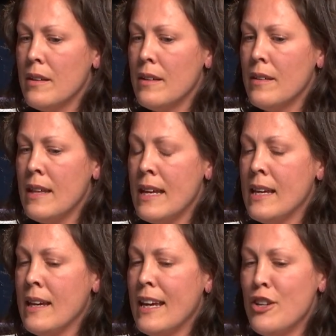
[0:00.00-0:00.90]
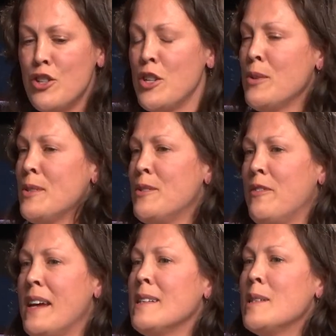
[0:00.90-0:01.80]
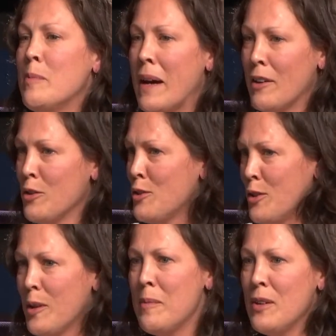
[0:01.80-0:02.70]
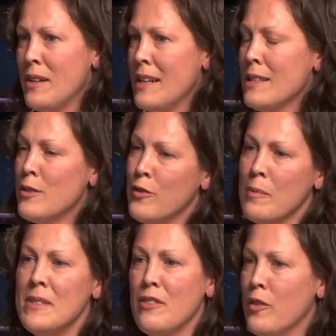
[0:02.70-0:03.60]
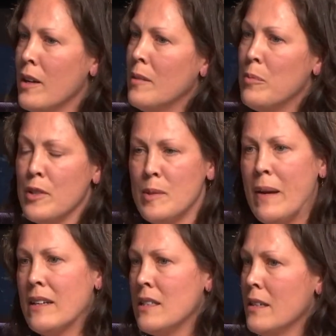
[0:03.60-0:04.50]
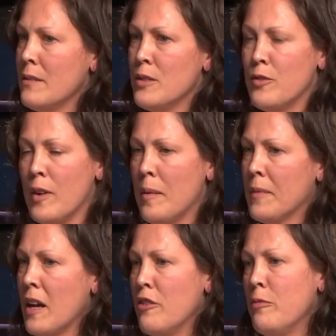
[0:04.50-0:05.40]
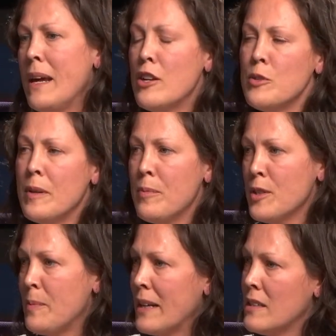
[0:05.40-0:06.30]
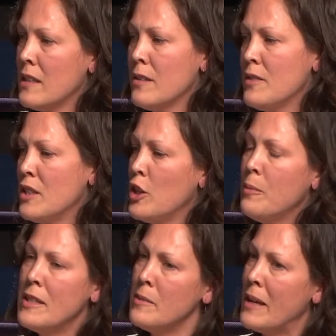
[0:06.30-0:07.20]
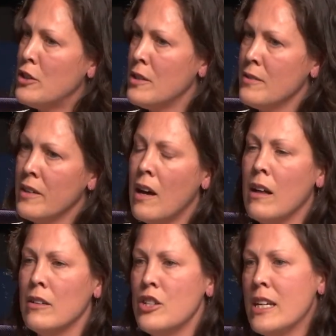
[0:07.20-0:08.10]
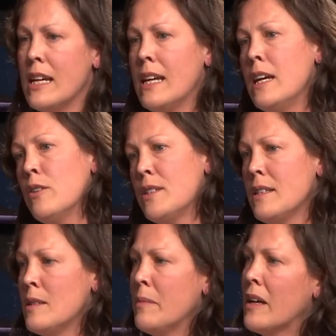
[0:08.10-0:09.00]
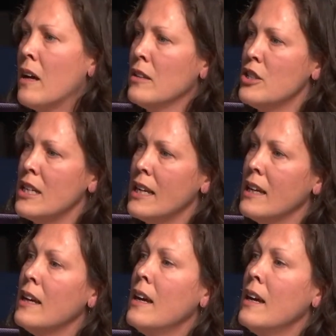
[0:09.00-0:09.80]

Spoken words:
the issues faced by coastal communities from different perspectives, from kind of management perspectives, human dimensions of ecology, ecosystem ecology,